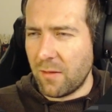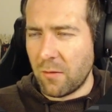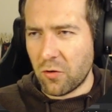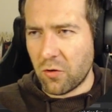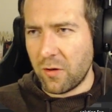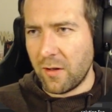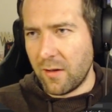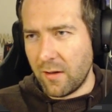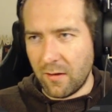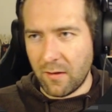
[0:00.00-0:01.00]
I'm not sure
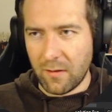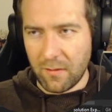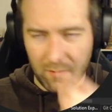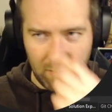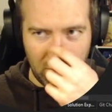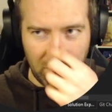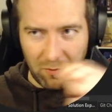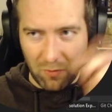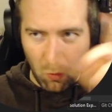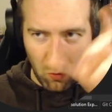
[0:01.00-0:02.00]

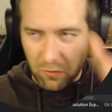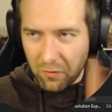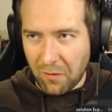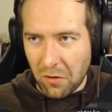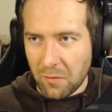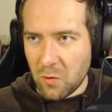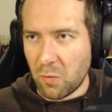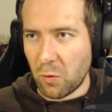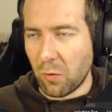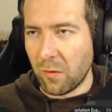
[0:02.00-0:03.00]
about the order of arguments,
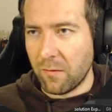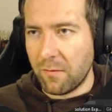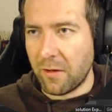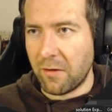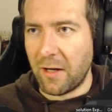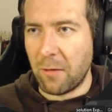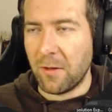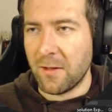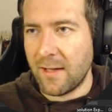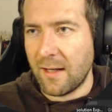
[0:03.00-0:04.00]
but we'll figure it out
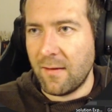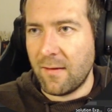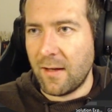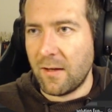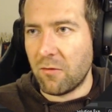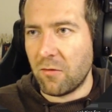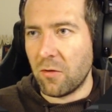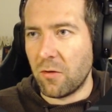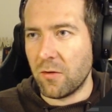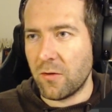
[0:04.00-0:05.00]
in a second. And it
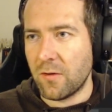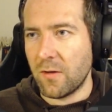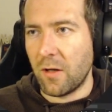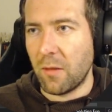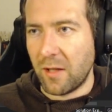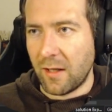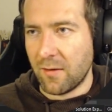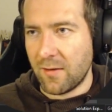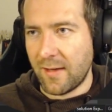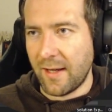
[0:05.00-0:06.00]
returns an
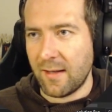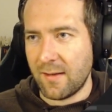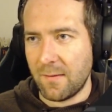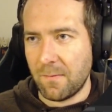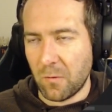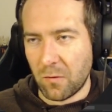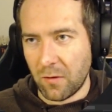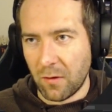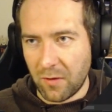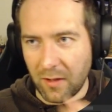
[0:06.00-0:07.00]
updated stacks or
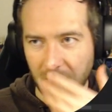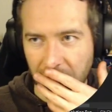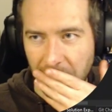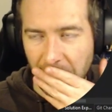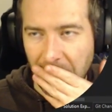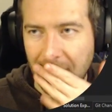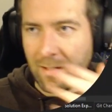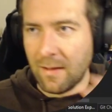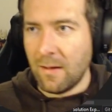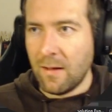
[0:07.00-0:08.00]
an updated
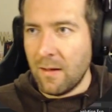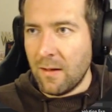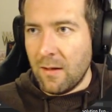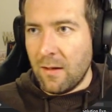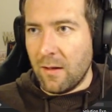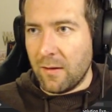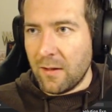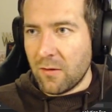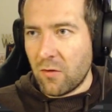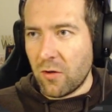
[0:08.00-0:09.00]

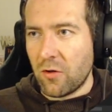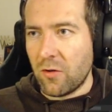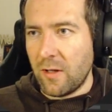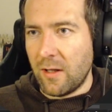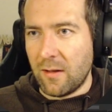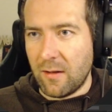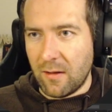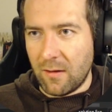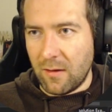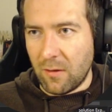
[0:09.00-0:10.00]
data structure. And
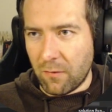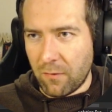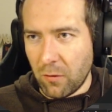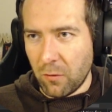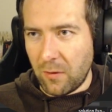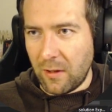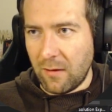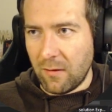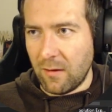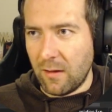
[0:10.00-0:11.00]
then in our fold, we
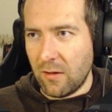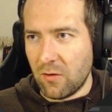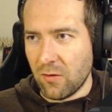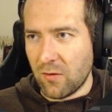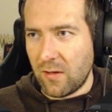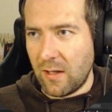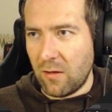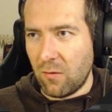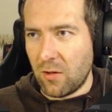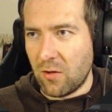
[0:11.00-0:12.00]
need the initial
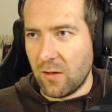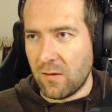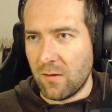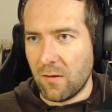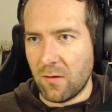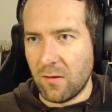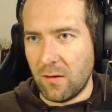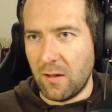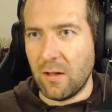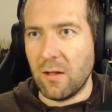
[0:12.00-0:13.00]
state, which is
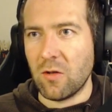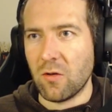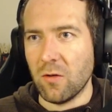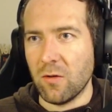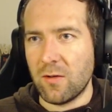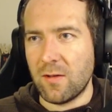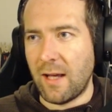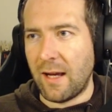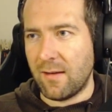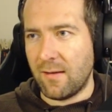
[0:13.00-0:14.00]
the initial
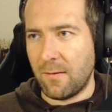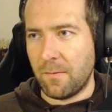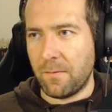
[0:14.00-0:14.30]
stacks.